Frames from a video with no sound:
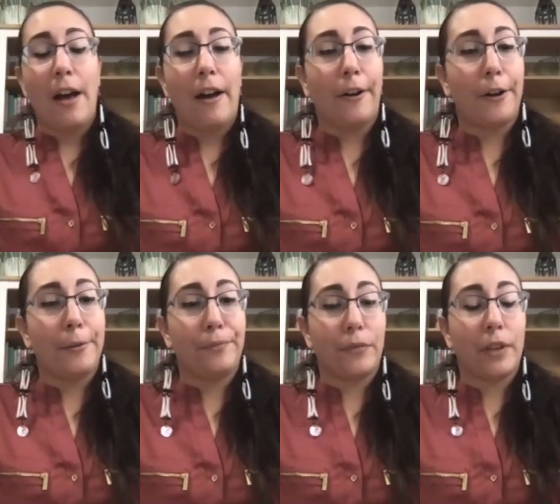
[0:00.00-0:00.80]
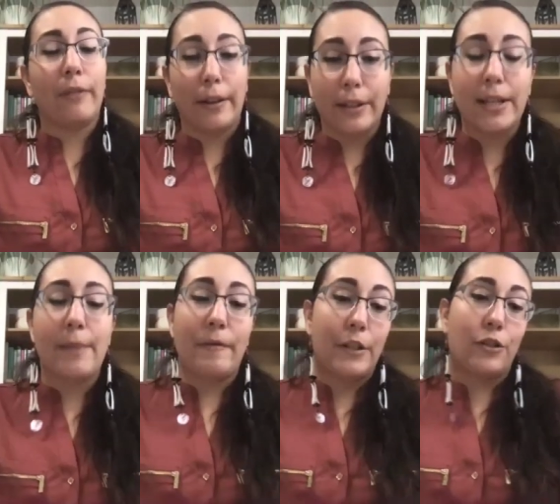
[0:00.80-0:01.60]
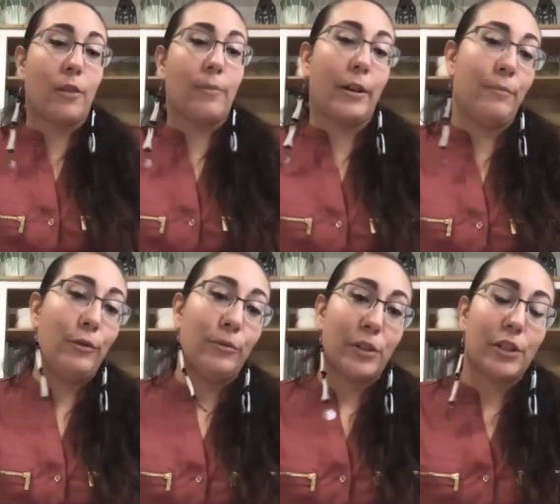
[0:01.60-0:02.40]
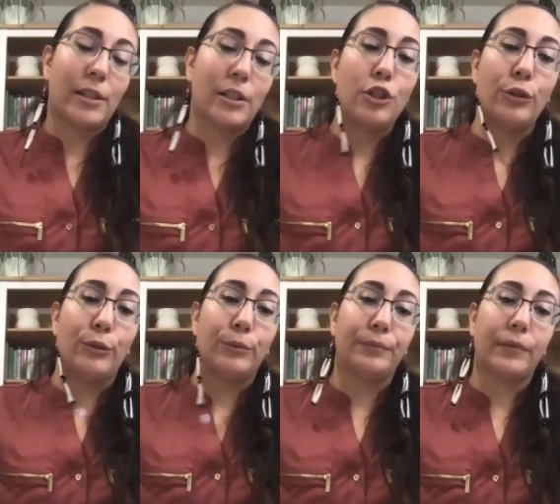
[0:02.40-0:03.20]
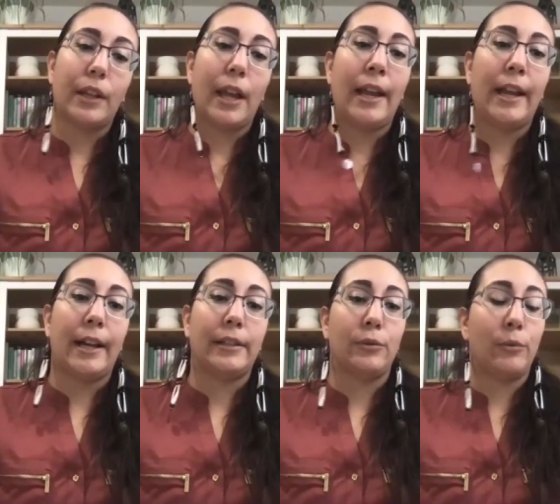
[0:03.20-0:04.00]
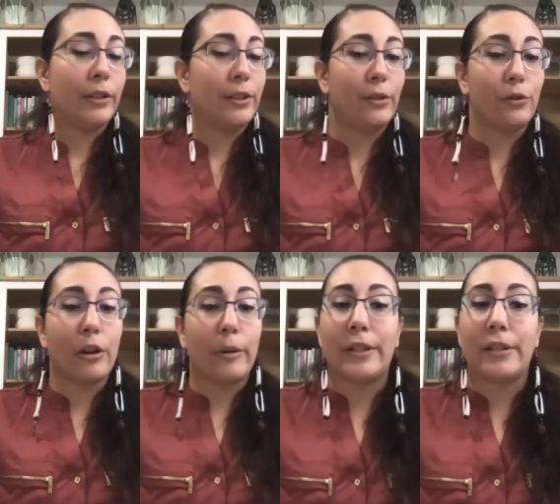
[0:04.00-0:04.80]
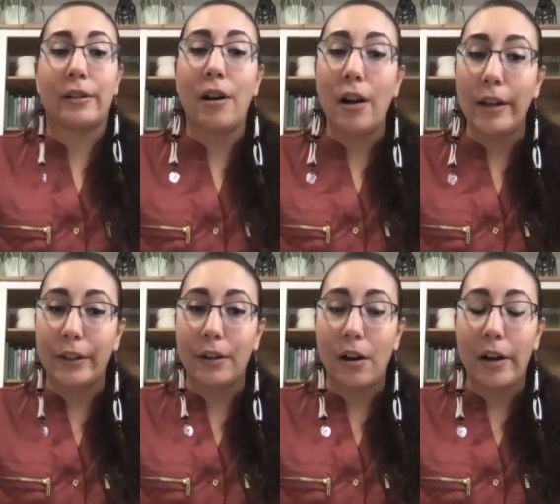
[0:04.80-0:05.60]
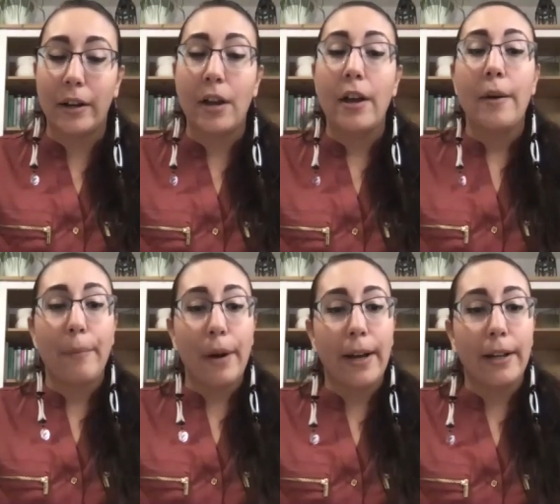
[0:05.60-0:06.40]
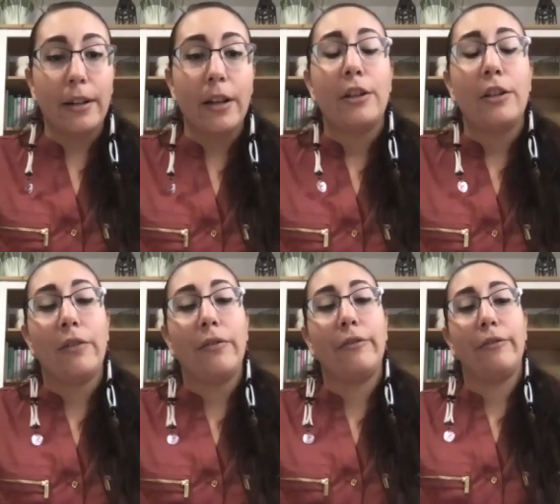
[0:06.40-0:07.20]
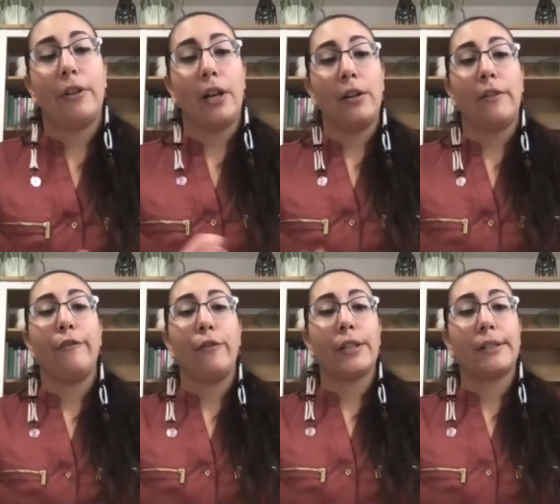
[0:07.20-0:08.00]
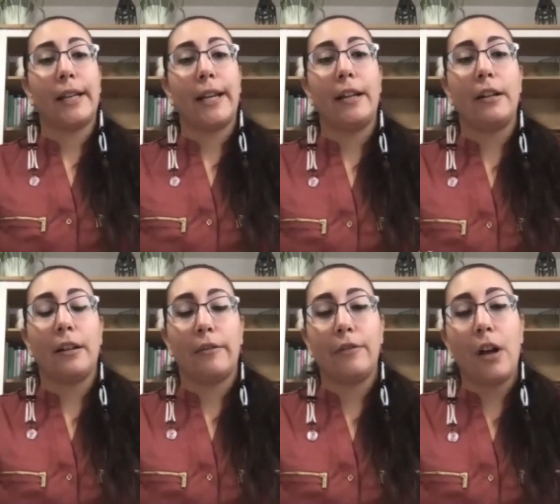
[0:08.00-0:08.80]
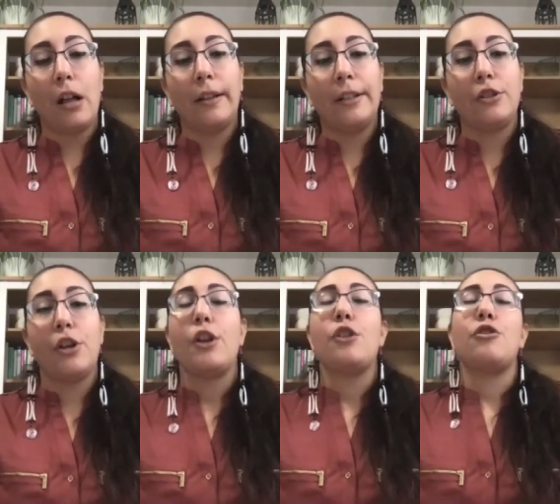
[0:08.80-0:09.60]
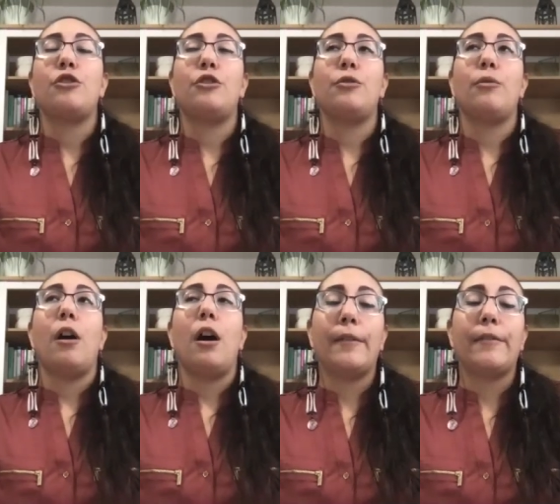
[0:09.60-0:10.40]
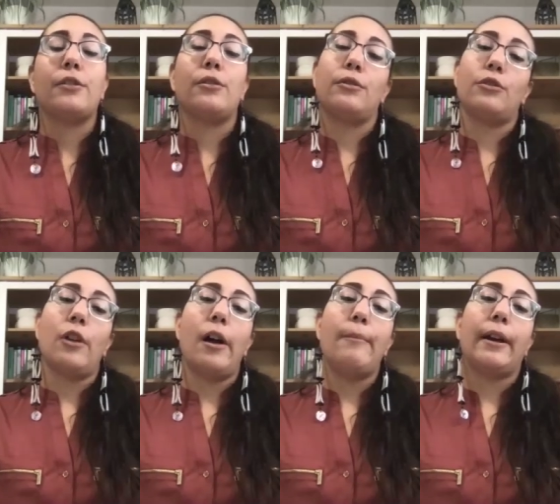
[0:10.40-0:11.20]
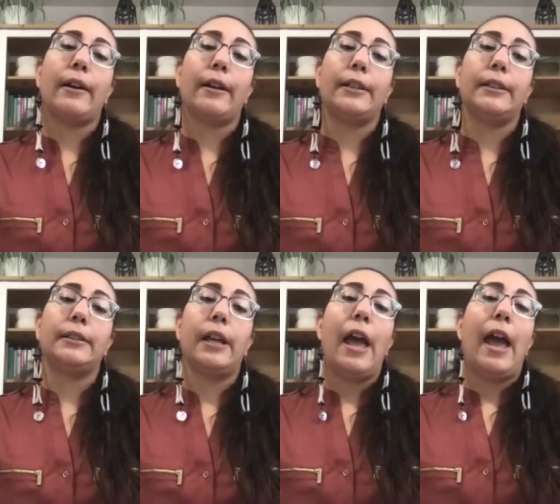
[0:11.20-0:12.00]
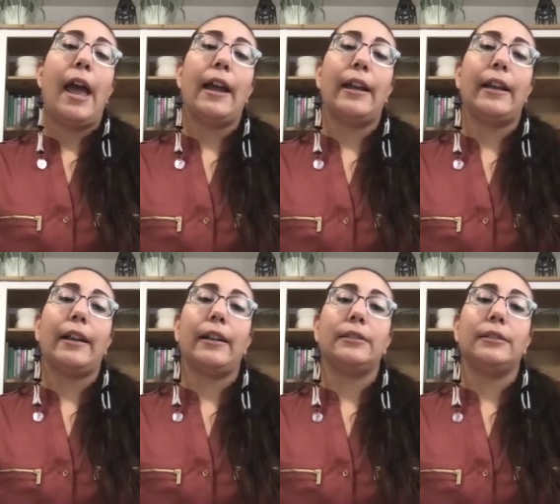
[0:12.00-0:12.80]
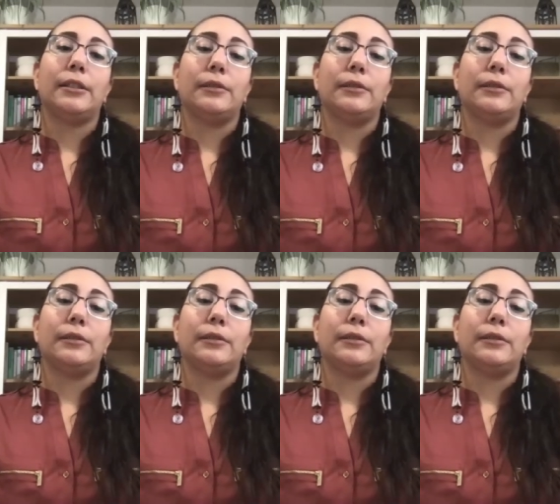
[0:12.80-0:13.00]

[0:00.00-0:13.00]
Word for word: um, around the time of the strawberry moon, which is in June. And once those strawberries are gone, they're gone. But you have enough foresight and enough knowledge to harvest those strawberries and